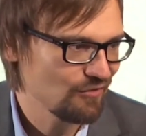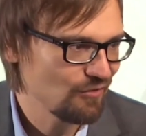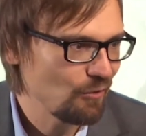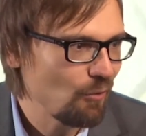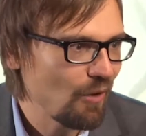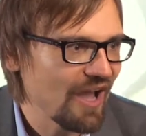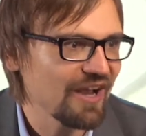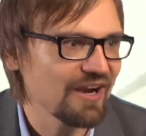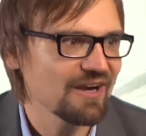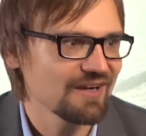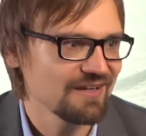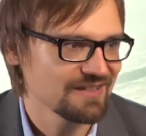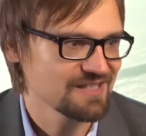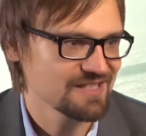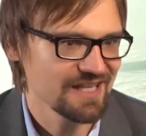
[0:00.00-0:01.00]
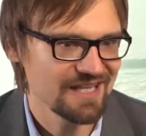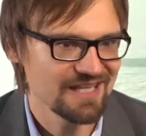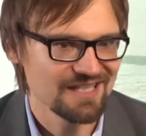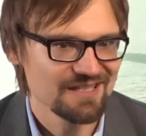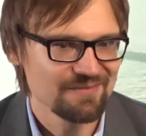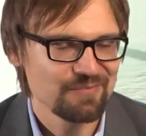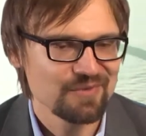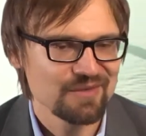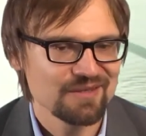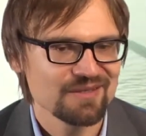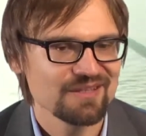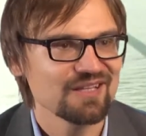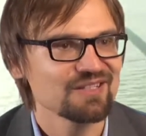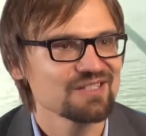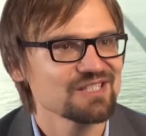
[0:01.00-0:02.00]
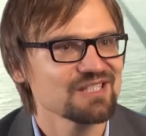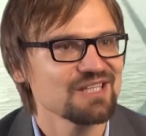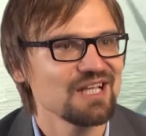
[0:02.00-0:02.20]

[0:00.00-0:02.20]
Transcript: where, let's say, there is